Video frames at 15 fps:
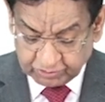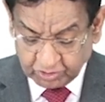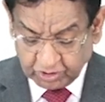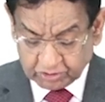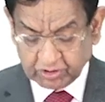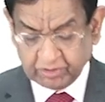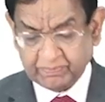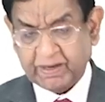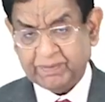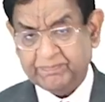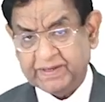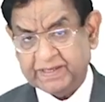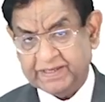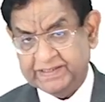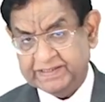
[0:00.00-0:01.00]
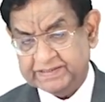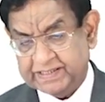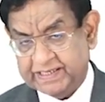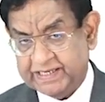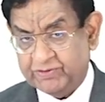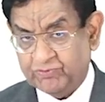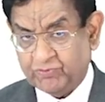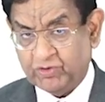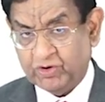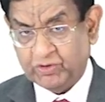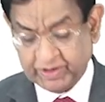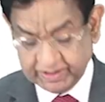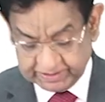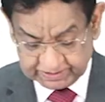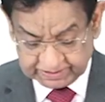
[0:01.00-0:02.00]
got to remember is
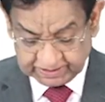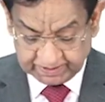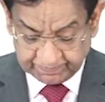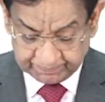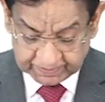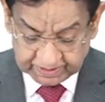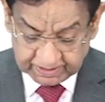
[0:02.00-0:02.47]
influenza.